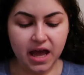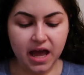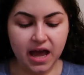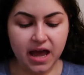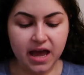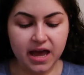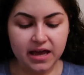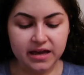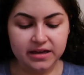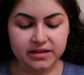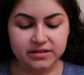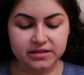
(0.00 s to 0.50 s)

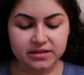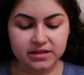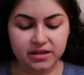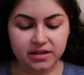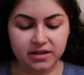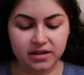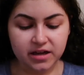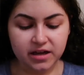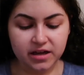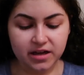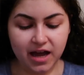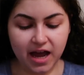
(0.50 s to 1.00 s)
and
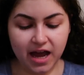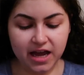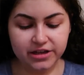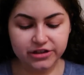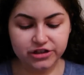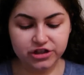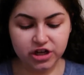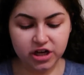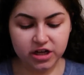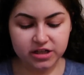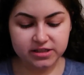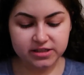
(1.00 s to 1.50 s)
I
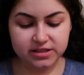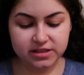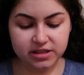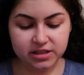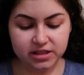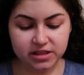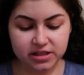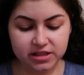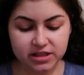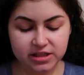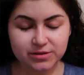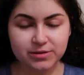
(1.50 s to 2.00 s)
just,
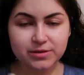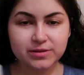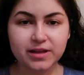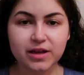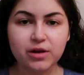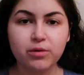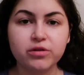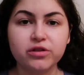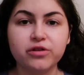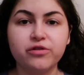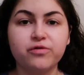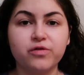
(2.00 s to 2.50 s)
this was
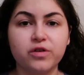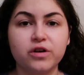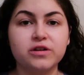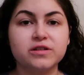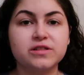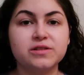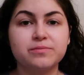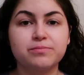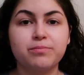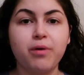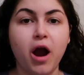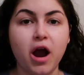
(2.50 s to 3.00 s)
like one of the
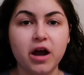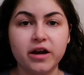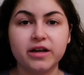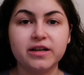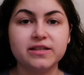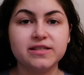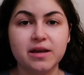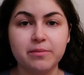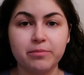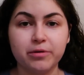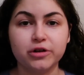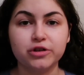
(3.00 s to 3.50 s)
first
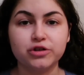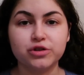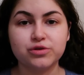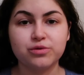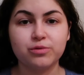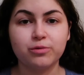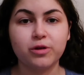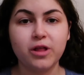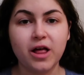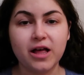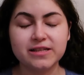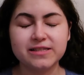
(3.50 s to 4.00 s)
products I purchased
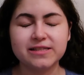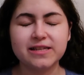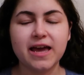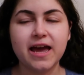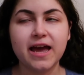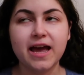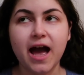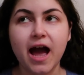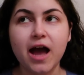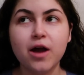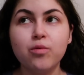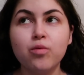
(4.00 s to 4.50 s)
from
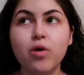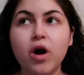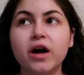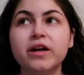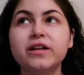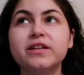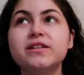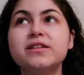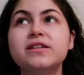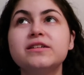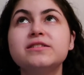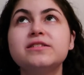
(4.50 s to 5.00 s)
Glossier. I
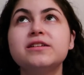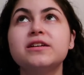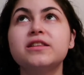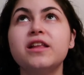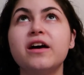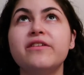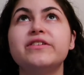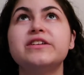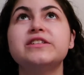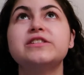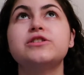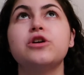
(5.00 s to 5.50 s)
wanted to
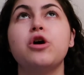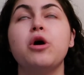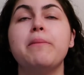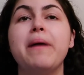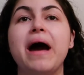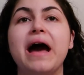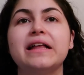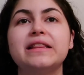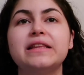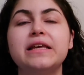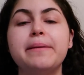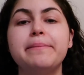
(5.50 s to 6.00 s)
love it so
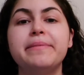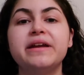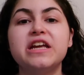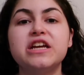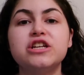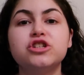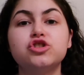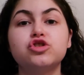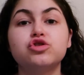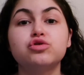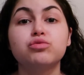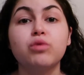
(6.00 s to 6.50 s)
badly, but
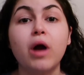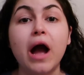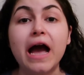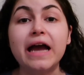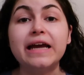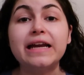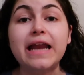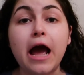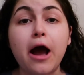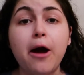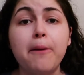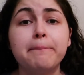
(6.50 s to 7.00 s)
it
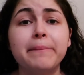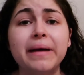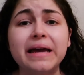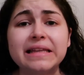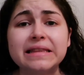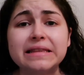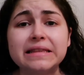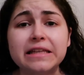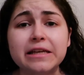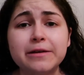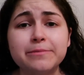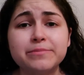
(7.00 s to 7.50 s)
dried out my
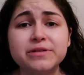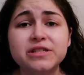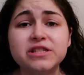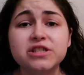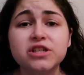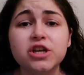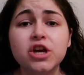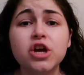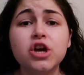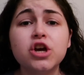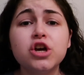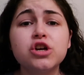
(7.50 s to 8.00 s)

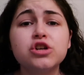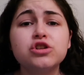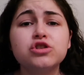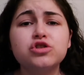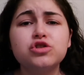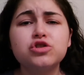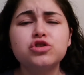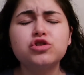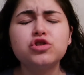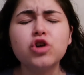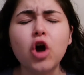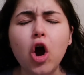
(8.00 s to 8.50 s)
lips
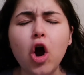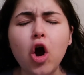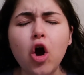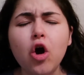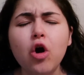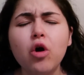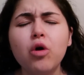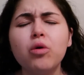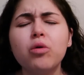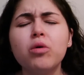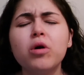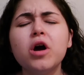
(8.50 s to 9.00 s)

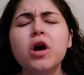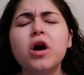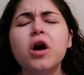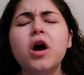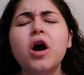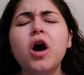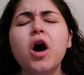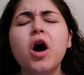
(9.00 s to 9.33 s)
so